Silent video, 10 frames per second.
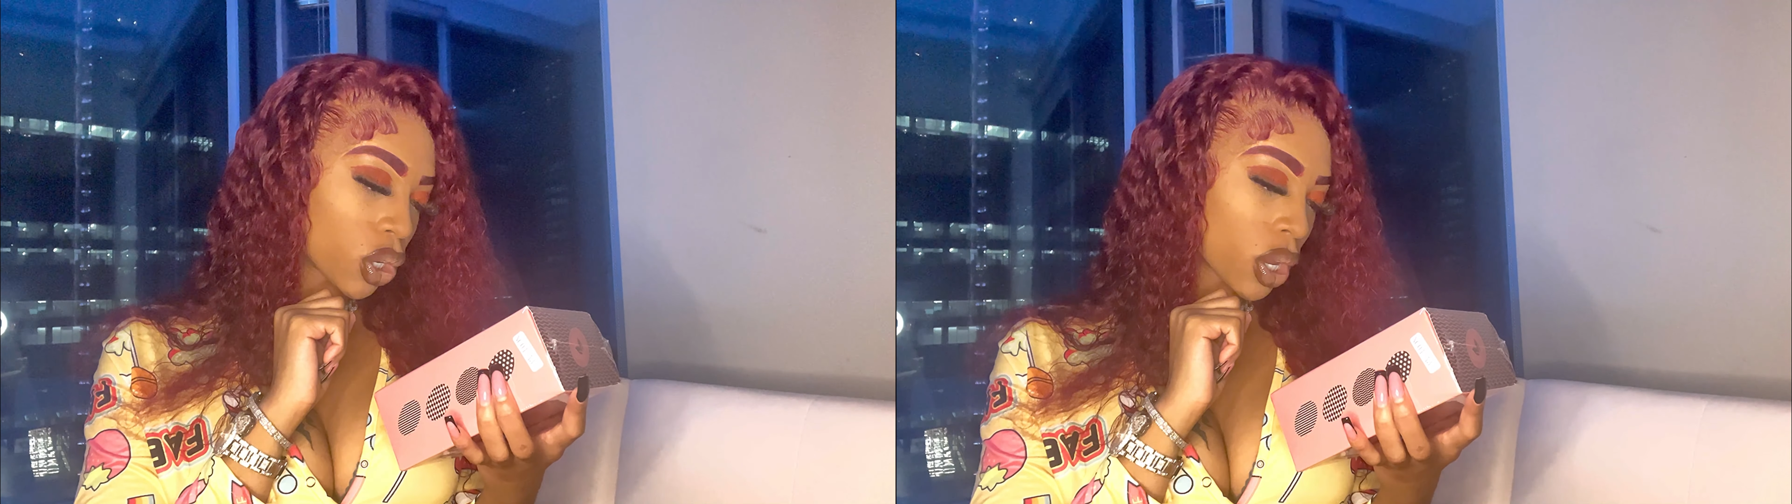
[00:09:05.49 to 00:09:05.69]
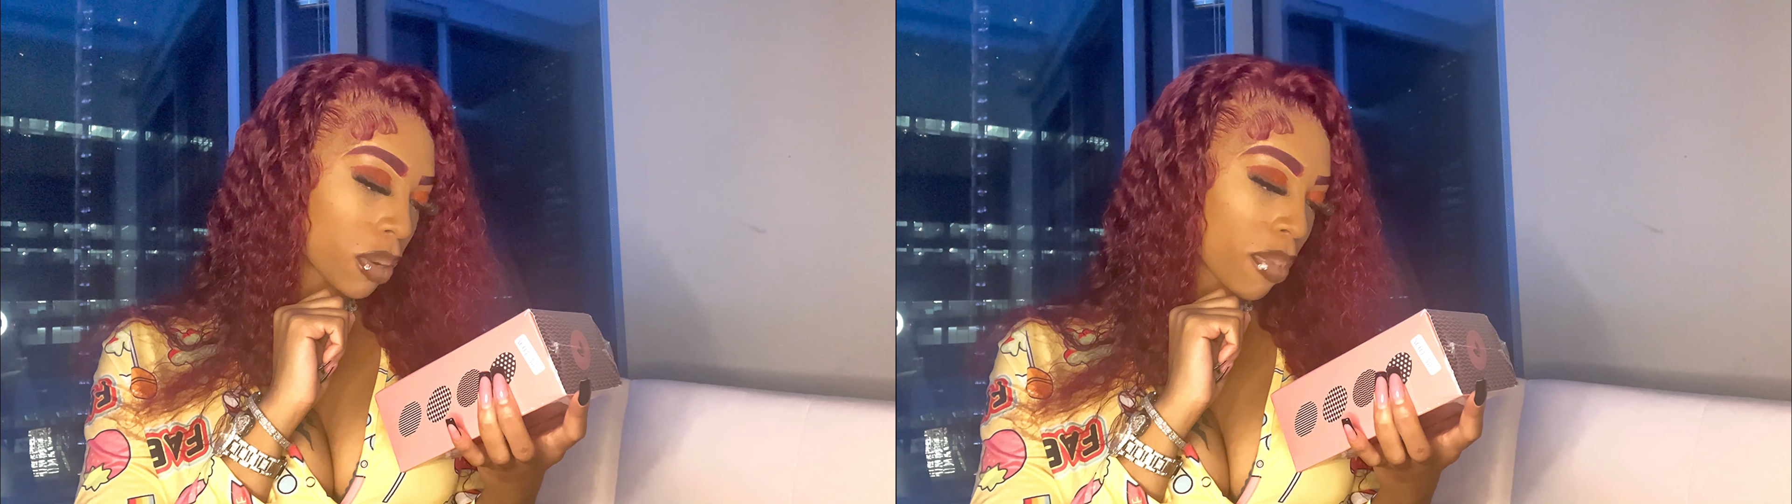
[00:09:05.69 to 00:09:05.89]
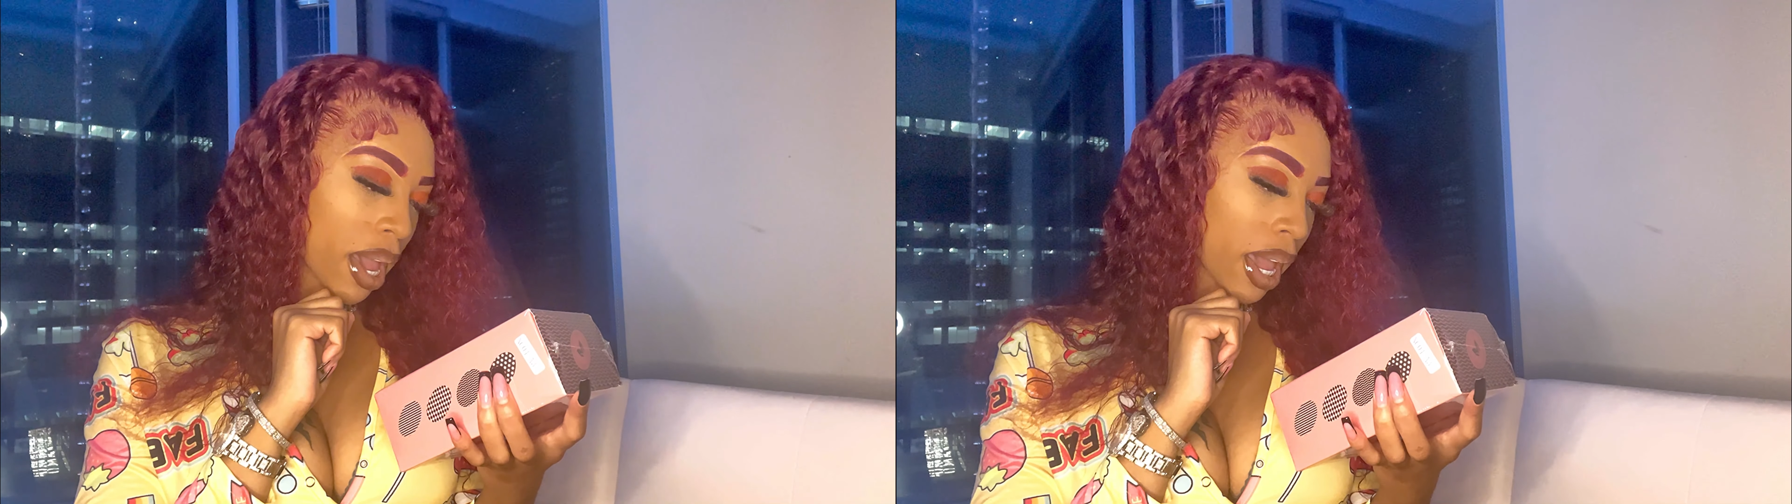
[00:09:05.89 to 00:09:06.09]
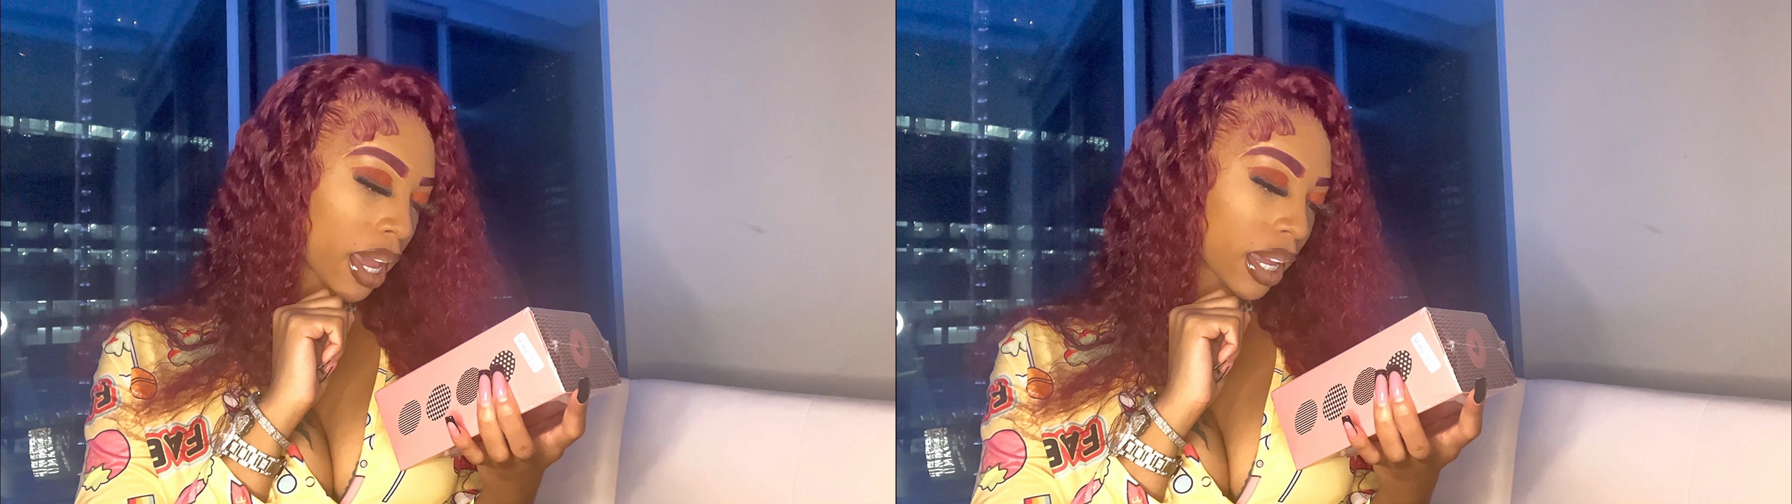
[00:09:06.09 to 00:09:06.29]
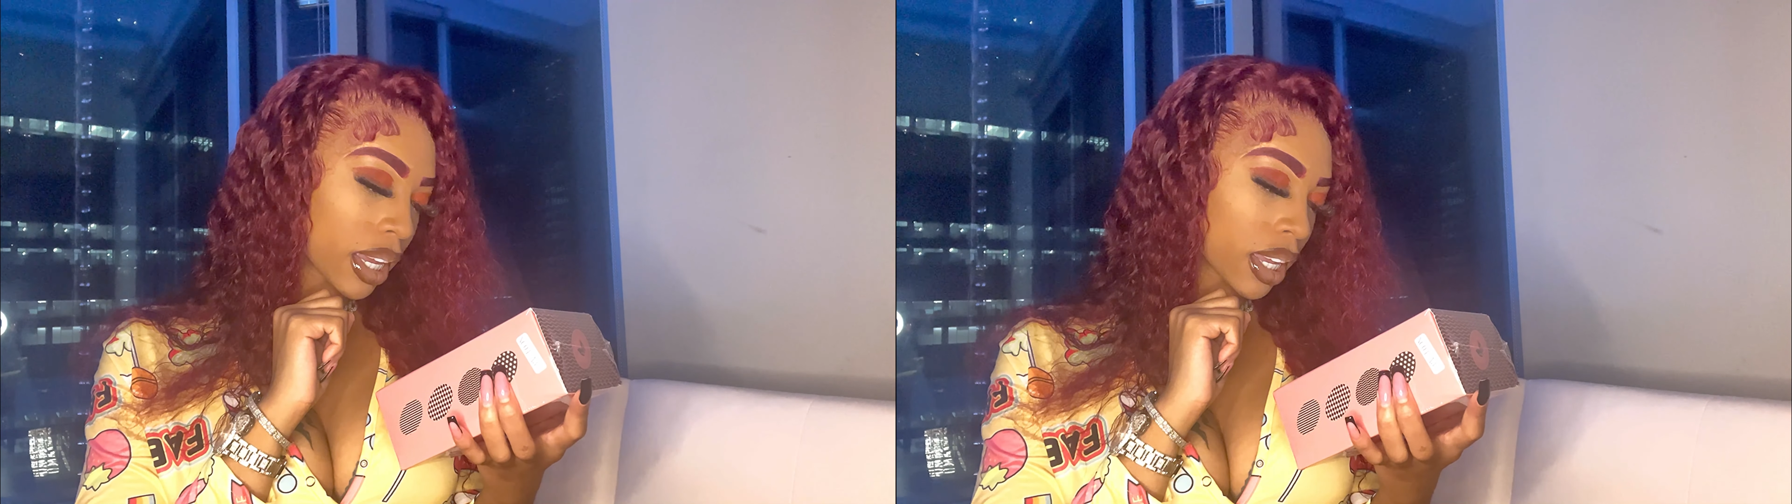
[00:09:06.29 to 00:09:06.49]
on the
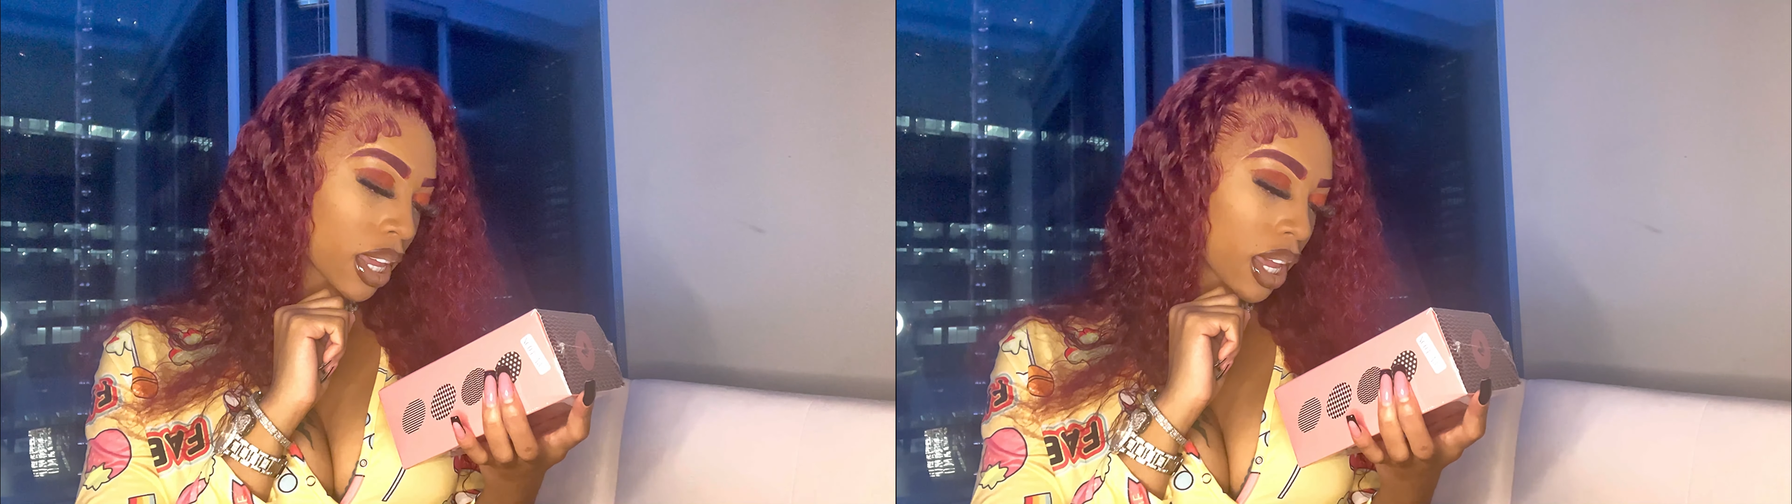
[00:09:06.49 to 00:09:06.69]
back